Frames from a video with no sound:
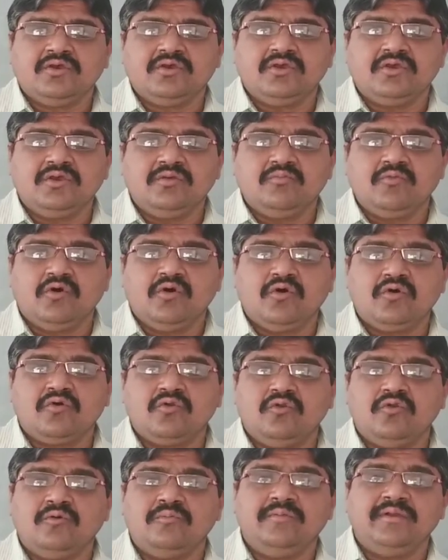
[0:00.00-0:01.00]

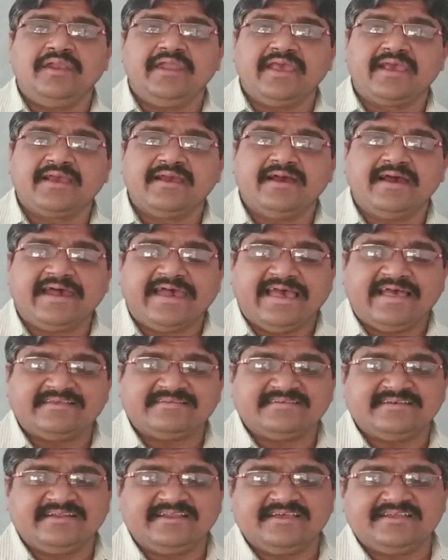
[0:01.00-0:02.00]
Hemoglobinic
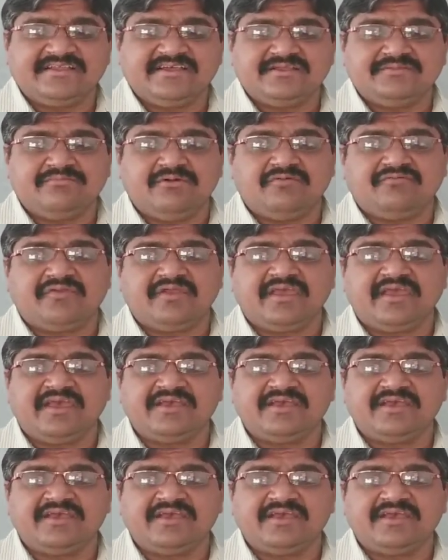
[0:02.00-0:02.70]
acid is buffering